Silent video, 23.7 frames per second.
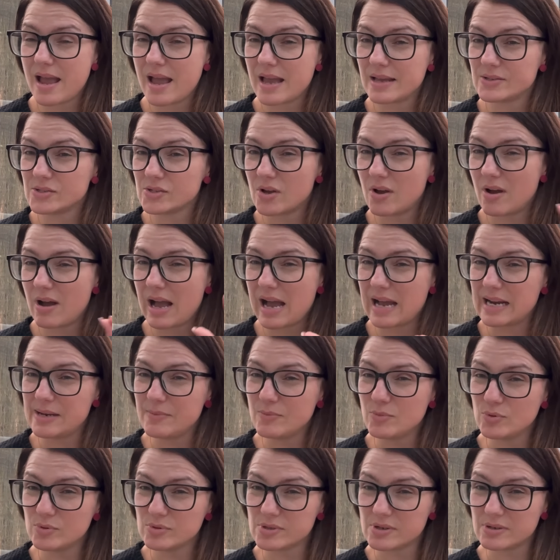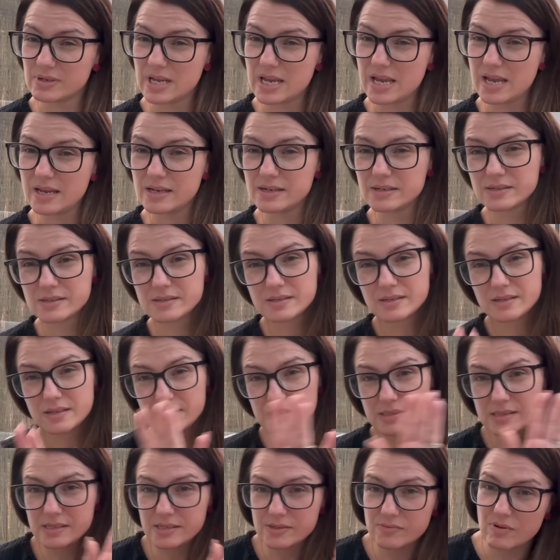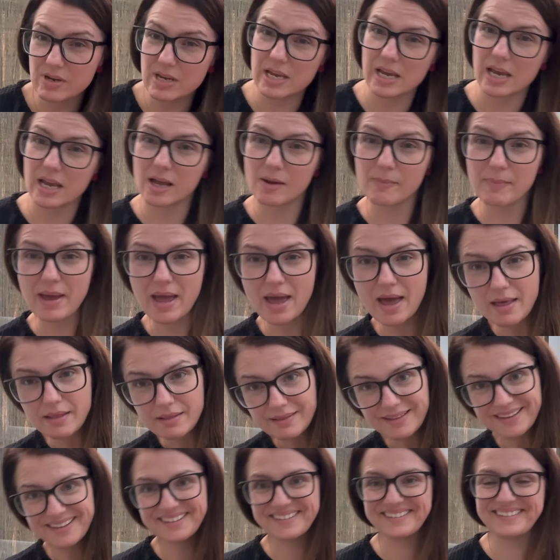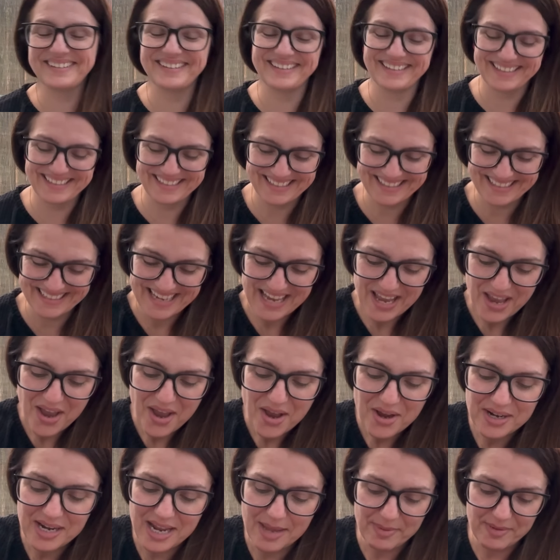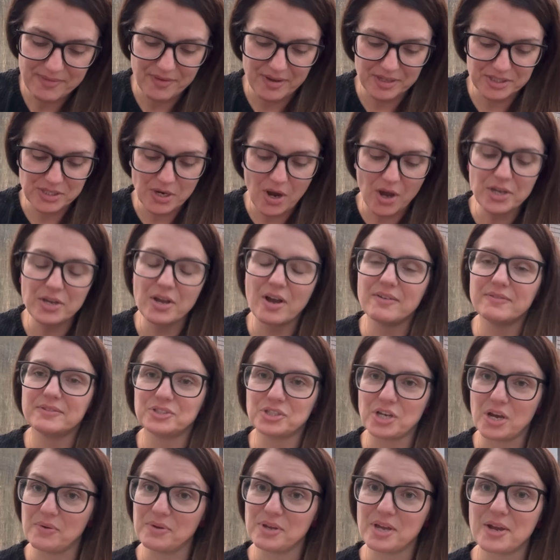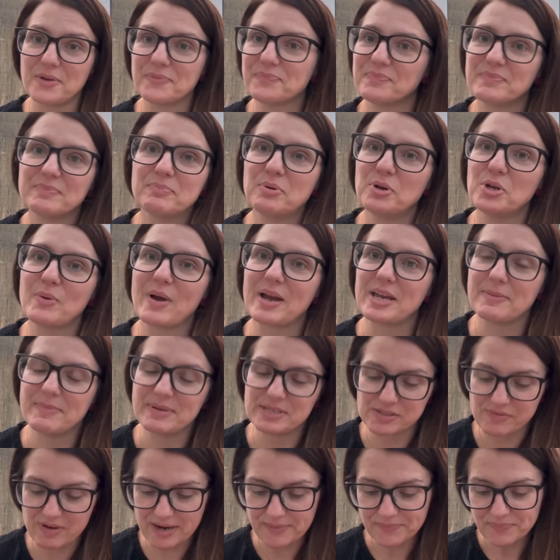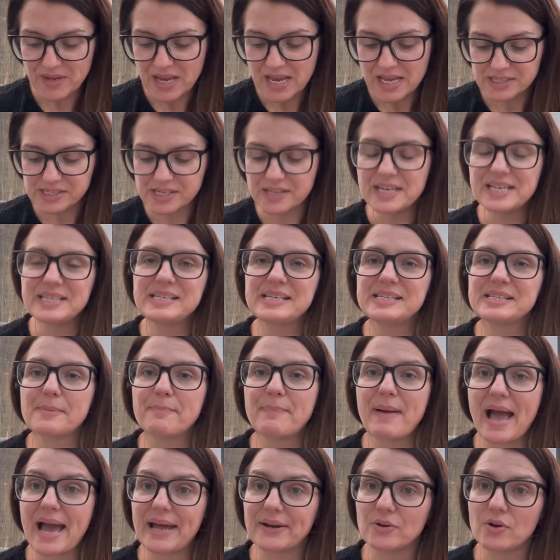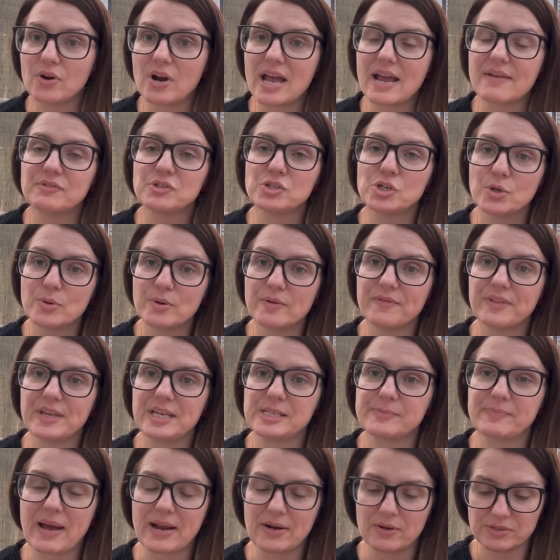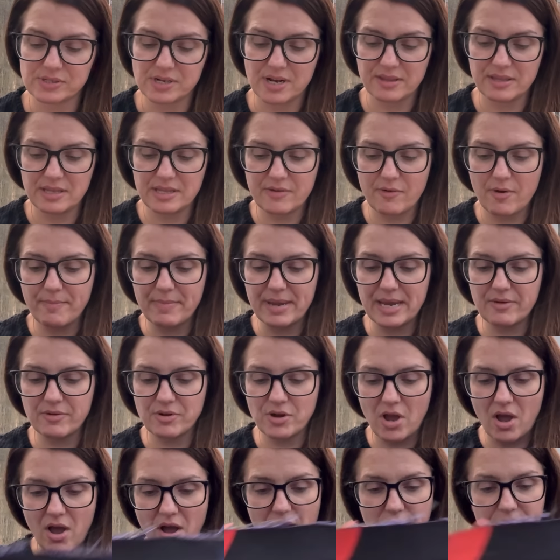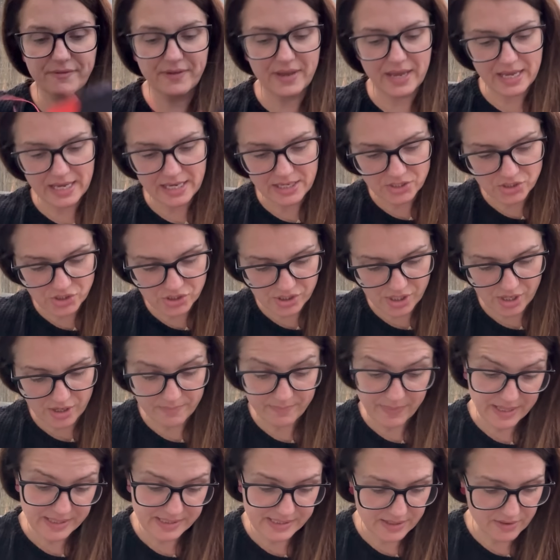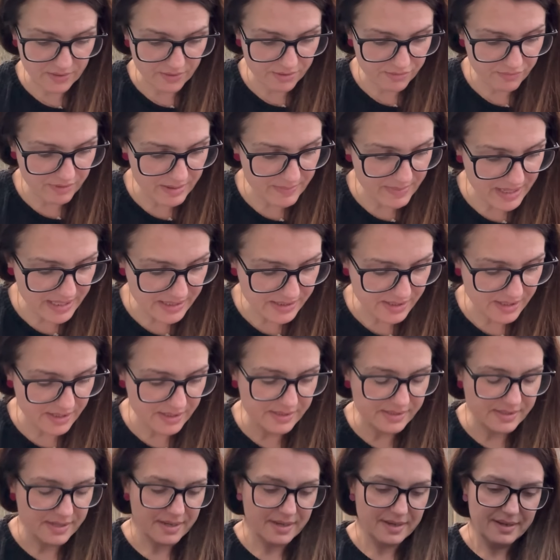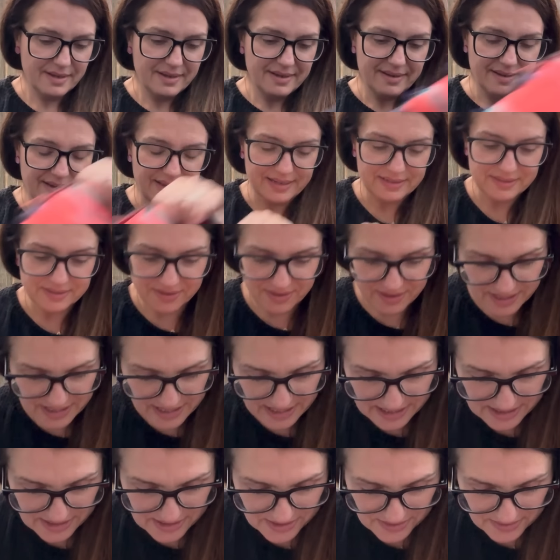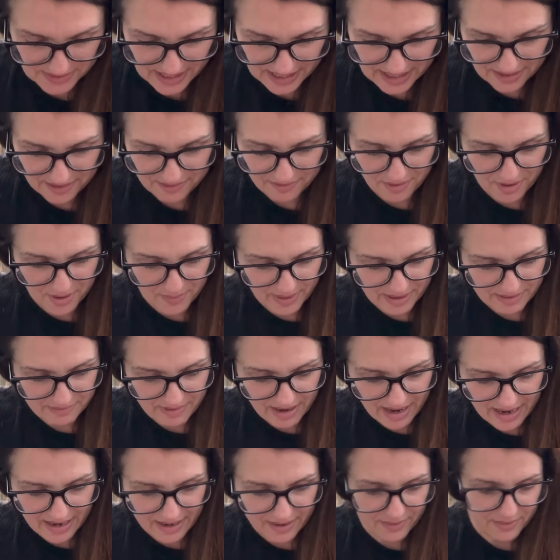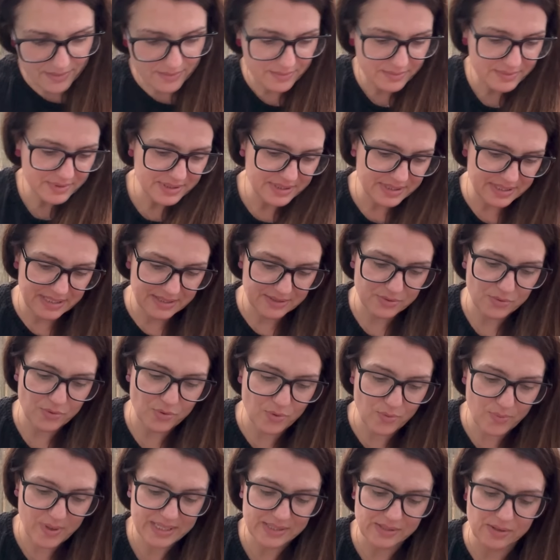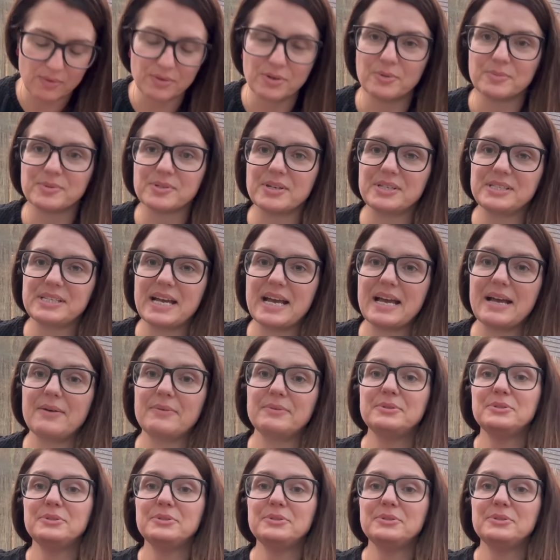It's got animals on it. Is this ringing a bell? Let me find you. I'll show you. Put you out your misery. So this is a panel. I have two of these panels, and I think they're 1.5 meters each. So basically got 3 meters. And I need to get it the right way round. It's always hold upside down.